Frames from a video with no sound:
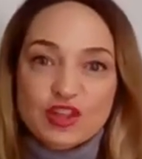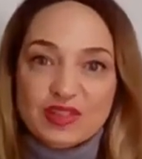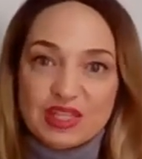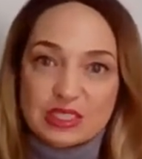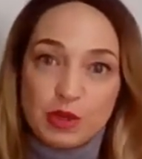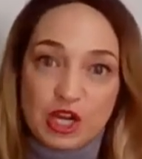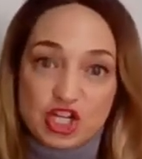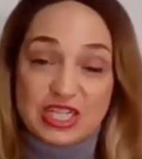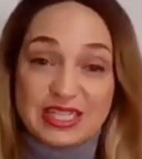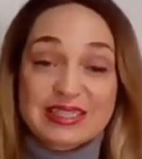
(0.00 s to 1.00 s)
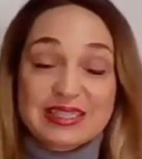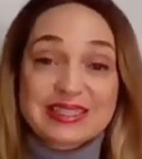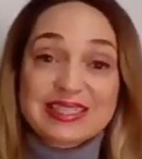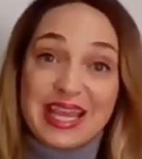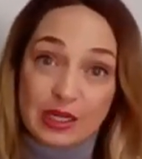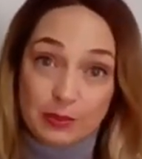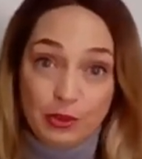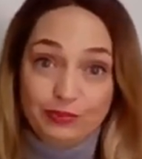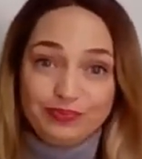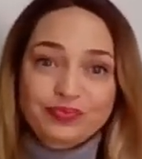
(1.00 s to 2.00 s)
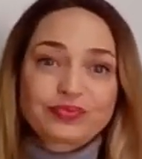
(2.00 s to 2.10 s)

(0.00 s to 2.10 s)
that this project is sustainable?